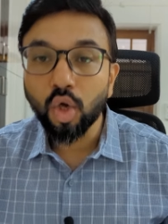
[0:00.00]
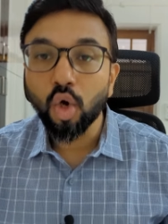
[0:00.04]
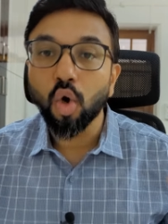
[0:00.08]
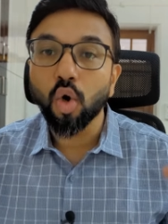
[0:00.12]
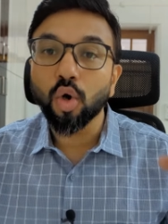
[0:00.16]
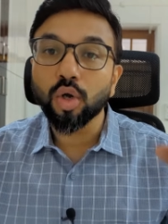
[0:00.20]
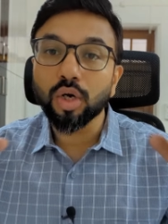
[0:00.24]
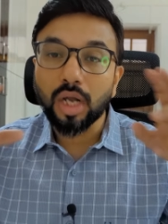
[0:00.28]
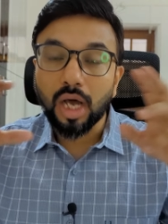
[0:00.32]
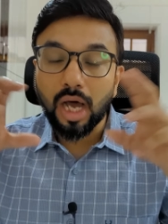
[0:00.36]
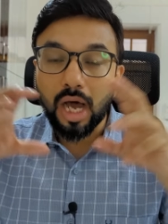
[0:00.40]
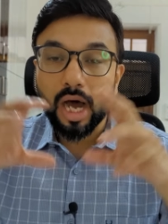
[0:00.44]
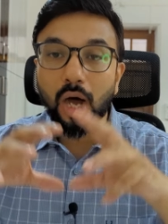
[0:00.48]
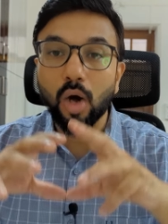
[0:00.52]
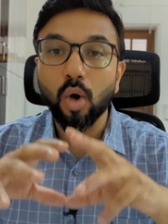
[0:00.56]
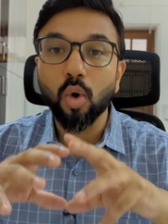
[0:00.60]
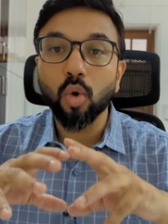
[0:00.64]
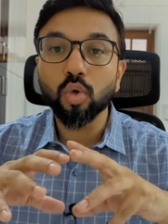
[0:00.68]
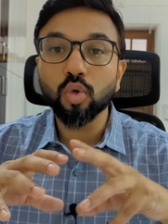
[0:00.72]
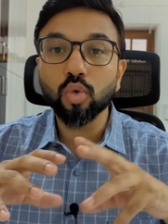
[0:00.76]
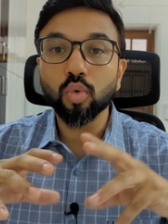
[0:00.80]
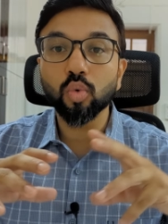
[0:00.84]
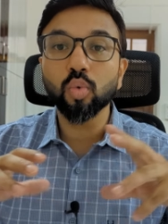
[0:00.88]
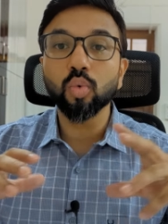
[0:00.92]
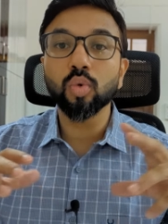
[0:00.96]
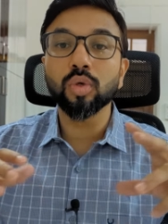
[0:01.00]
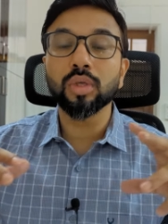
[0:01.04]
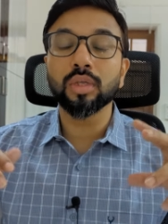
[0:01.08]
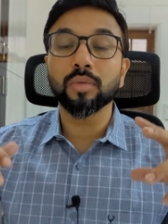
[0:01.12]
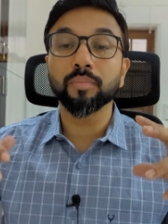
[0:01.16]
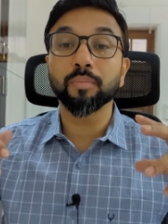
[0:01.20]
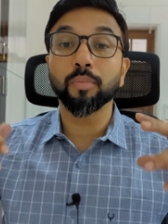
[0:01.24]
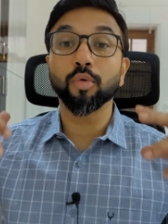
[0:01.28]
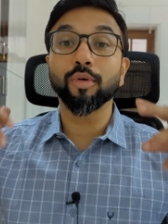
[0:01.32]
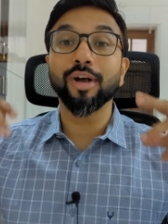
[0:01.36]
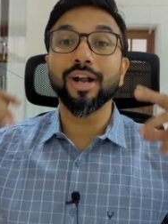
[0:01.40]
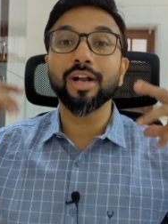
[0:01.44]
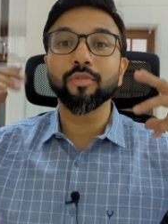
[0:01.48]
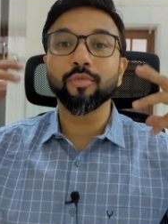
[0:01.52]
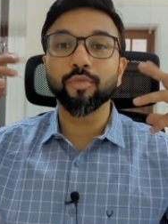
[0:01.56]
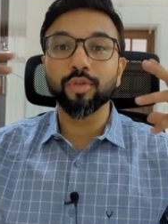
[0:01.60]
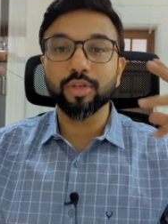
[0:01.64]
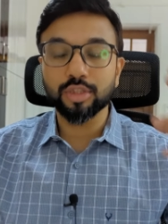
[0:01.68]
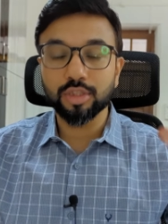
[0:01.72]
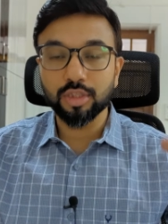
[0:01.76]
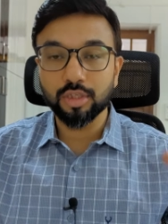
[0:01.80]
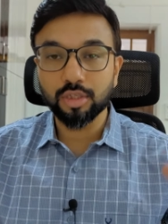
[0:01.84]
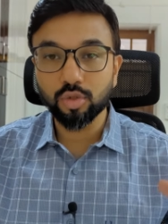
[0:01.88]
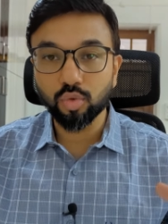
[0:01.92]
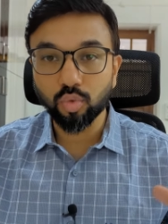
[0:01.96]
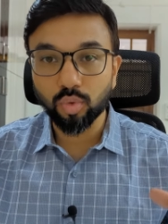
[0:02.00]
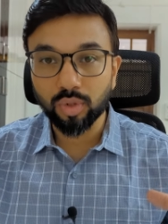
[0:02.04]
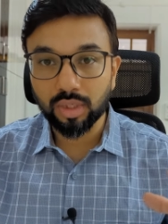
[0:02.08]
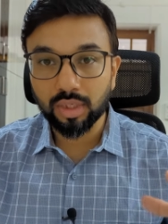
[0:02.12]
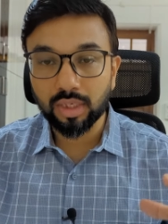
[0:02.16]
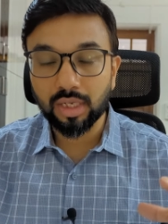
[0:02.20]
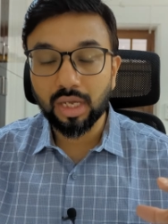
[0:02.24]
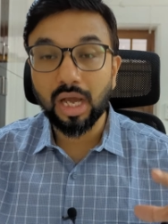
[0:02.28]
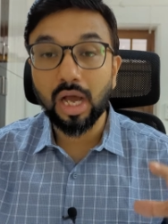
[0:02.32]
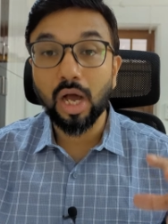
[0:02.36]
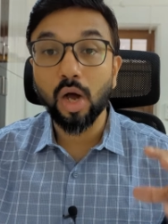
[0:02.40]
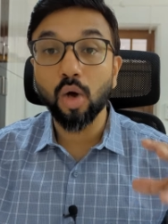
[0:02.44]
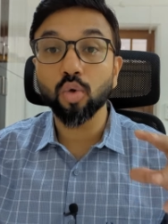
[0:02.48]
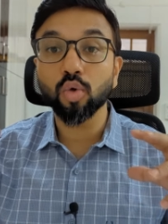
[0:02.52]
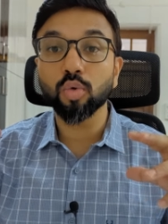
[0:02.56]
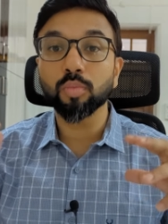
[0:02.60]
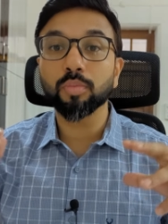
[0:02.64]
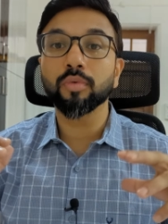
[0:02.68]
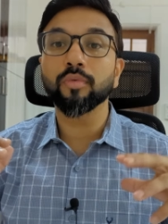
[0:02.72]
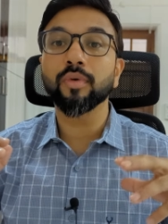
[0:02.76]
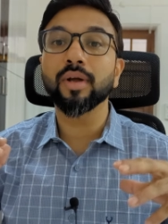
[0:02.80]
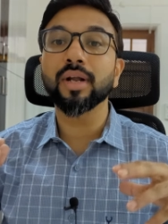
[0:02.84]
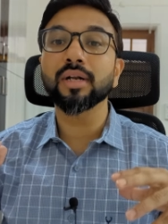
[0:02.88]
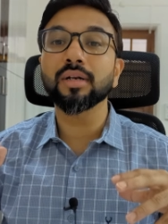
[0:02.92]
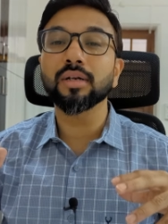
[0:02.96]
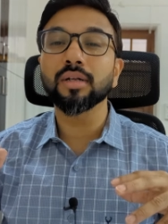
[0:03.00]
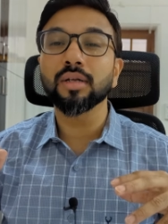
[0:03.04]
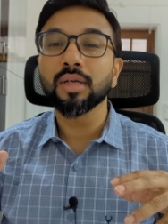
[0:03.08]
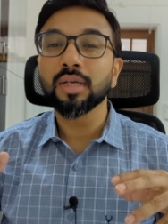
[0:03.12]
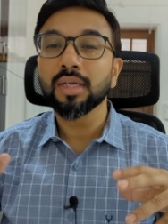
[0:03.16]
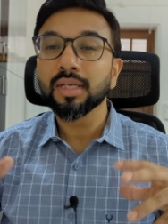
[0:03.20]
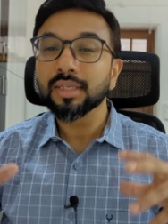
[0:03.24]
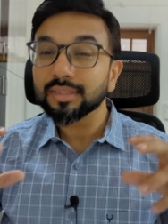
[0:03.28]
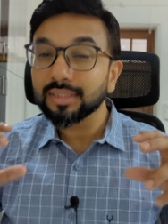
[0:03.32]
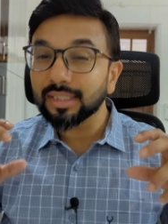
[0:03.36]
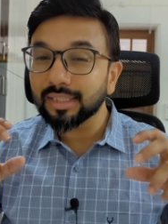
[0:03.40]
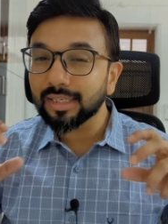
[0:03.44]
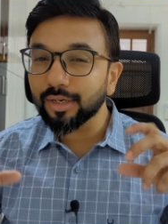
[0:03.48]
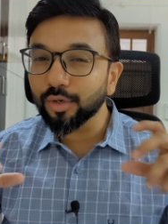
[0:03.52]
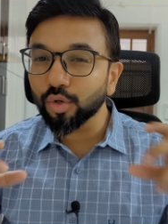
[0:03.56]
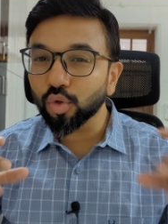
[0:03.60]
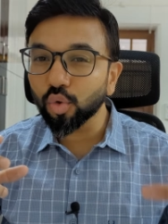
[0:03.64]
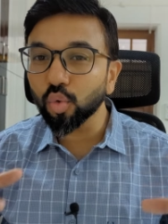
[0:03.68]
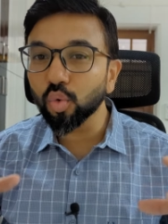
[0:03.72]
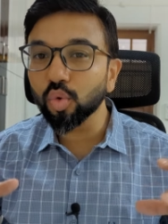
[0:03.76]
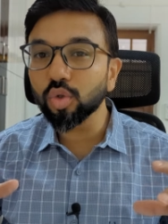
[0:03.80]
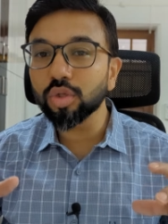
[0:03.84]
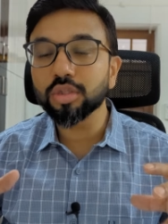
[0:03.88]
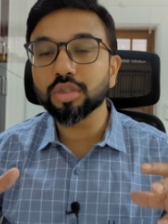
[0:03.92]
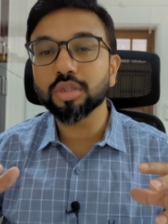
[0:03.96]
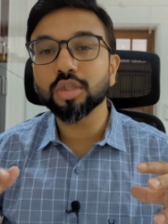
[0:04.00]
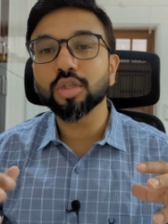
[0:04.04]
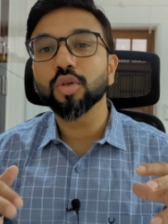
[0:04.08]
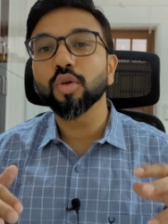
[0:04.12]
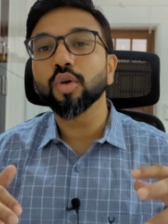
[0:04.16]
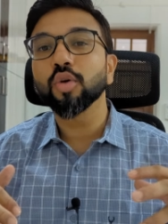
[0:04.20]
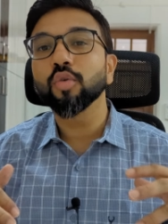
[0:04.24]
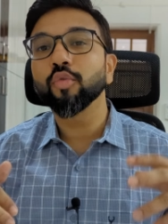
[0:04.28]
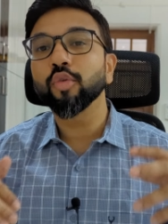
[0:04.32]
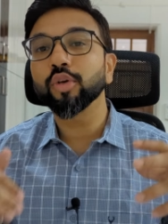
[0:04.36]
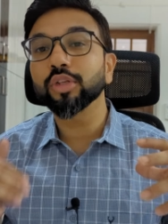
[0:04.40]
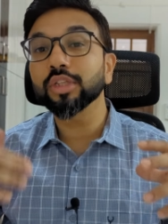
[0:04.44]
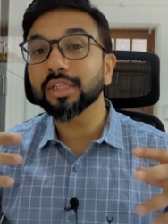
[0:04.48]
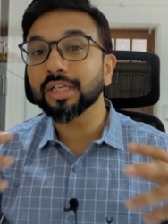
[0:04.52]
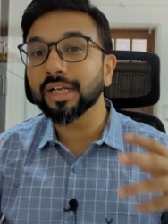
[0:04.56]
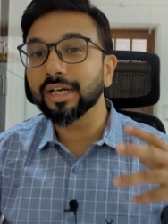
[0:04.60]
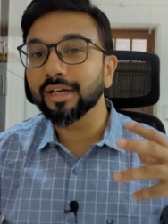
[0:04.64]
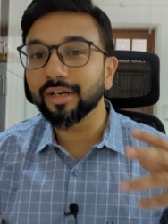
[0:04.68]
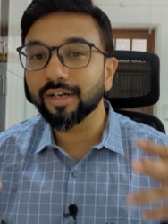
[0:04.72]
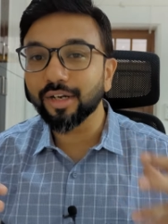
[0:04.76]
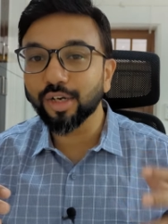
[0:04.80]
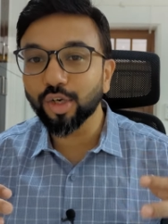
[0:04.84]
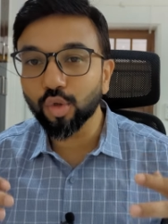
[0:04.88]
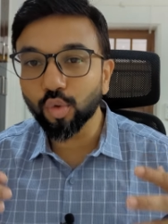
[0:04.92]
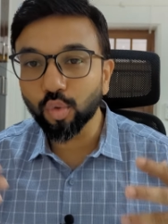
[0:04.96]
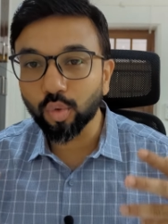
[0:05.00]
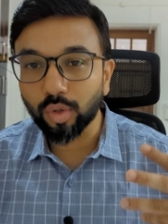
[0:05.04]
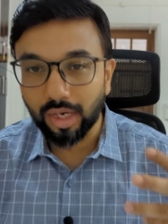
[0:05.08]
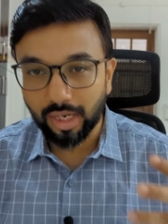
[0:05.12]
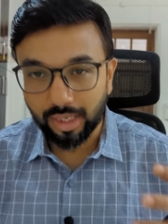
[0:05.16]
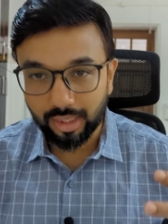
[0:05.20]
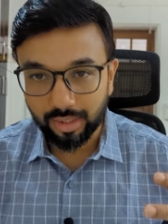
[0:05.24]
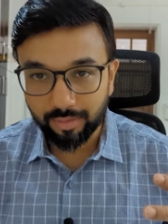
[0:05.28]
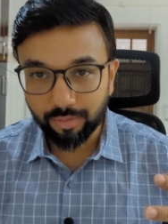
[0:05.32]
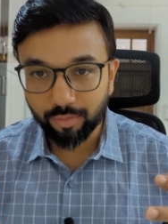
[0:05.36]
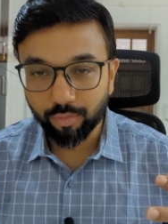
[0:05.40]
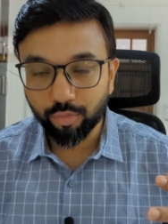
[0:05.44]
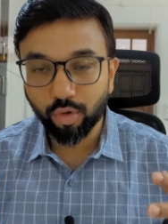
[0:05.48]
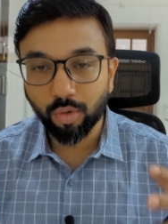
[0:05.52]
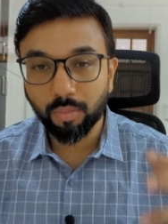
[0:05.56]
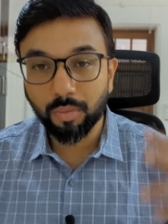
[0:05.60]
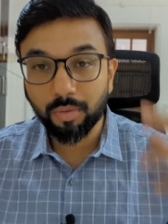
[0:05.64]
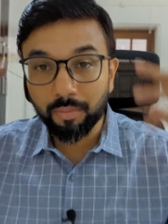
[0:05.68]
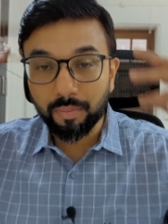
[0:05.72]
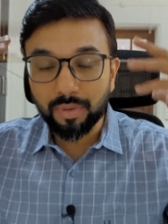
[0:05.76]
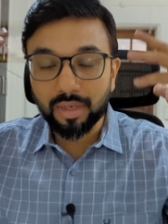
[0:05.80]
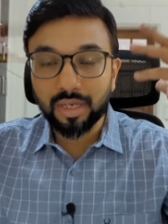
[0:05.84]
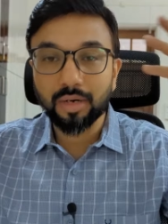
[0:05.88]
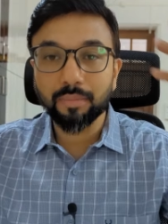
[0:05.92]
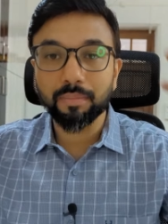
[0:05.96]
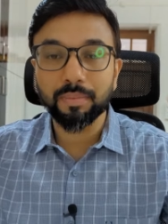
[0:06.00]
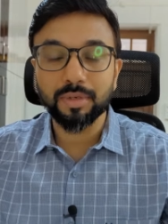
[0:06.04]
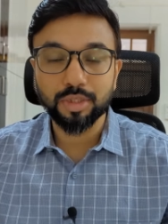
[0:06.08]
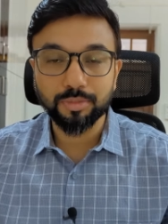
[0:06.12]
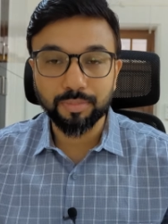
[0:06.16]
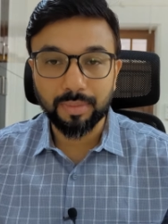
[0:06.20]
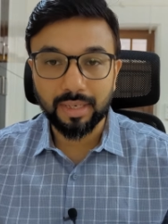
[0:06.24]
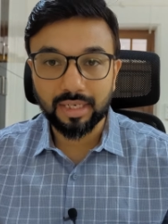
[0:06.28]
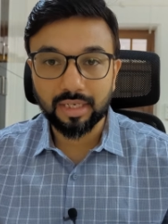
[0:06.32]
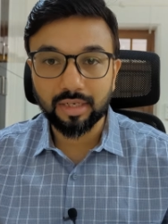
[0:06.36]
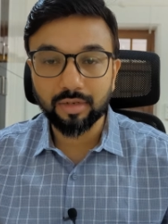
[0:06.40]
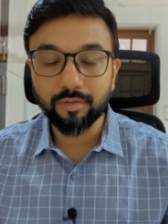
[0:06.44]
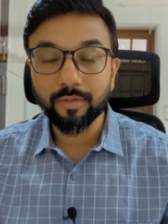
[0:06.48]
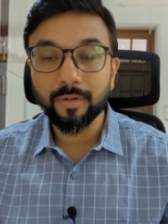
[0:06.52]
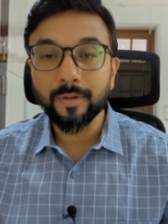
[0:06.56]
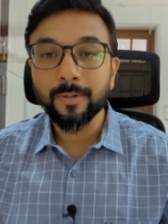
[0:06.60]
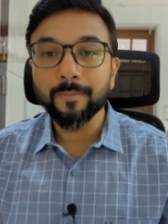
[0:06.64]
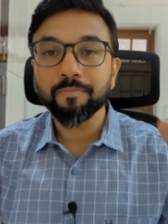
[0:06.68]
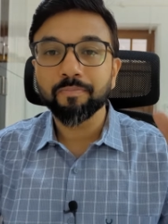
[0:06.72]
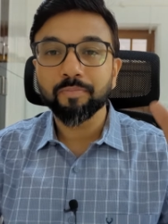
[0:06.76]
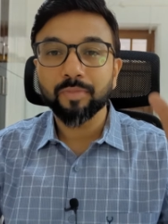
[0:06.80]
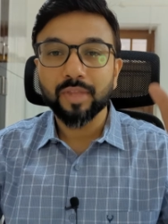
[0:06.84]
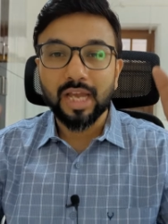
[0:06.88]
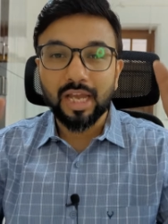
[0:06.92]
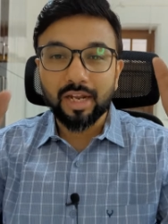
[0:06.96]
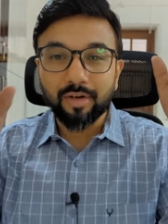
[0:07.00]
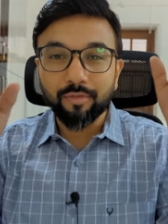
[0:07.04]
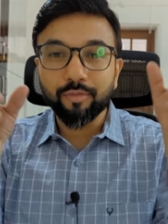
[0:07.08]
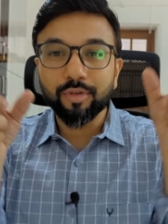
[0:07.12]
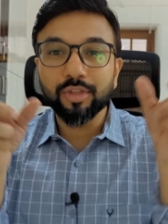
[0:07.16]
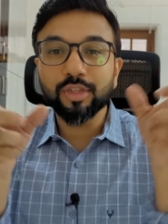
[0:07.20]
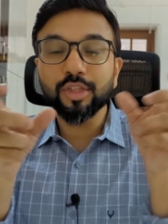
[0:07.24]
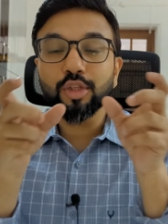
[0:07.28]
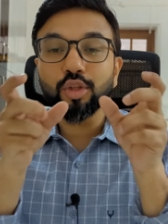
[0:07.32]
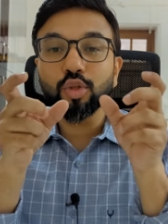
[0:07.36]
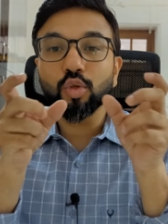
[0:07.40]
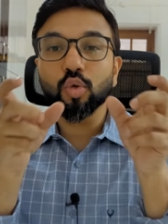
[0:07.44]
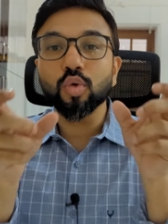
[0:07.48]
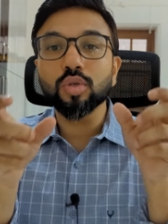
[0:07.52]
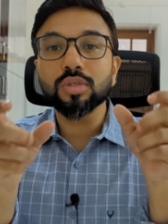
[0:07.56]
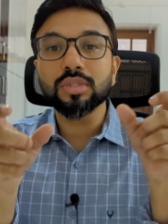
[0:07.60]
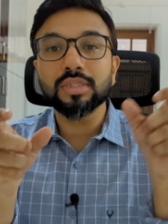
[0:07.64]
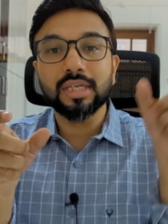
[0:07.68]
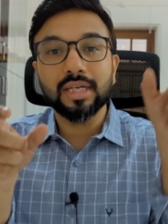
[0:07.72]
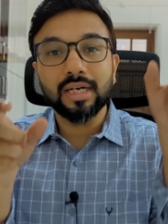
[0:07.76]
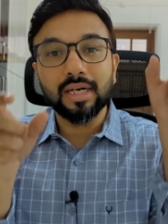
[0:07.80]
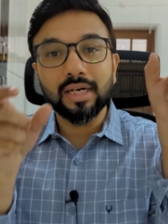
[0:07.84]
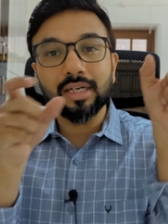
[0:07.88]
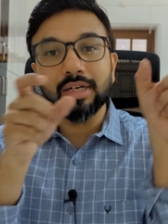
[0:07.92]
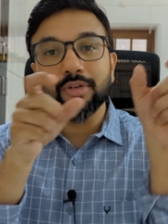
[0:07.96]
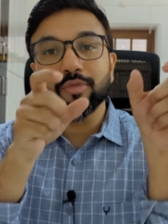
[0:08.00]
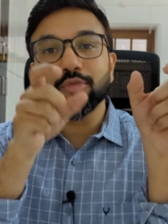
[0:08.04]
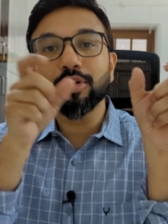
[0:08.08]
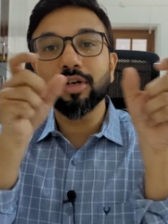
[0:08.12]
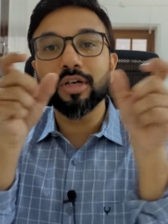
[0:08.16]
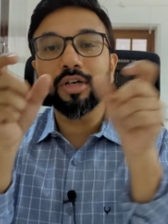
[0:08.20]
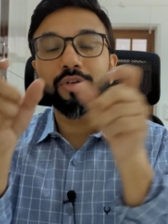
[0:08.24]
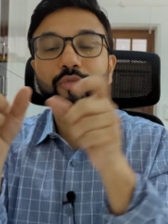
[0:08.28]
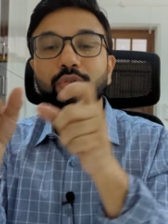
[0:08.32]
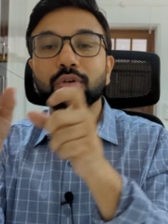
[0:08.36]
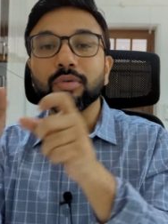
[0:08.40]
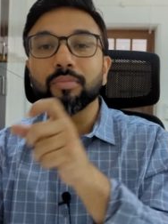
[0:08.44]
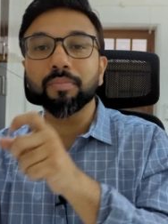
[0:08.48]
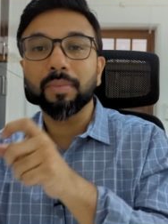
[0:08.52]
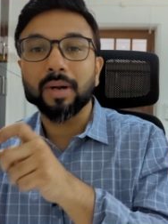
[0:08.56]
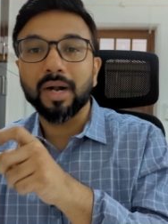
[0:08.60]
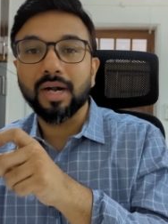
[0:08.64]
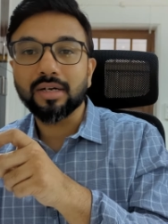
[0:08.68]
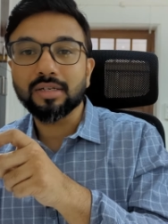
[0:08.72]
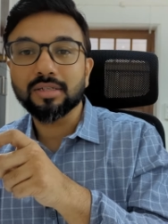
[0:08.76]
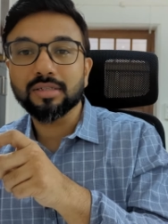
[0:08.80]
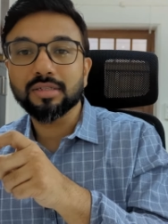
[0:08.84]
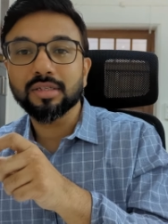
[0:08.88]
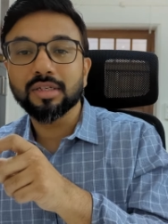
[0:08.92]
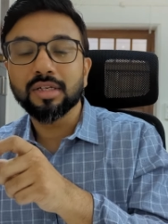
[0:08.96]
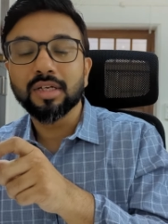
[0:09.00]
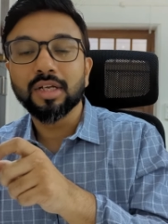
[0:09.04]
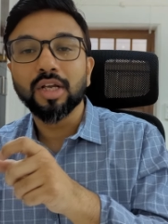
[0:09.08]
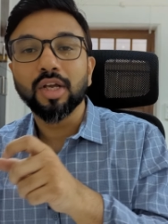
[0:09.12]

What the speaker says: on how to provide vision to India, how to provide certain rules for the country to run from a bigger perspective. And within those, there are different parts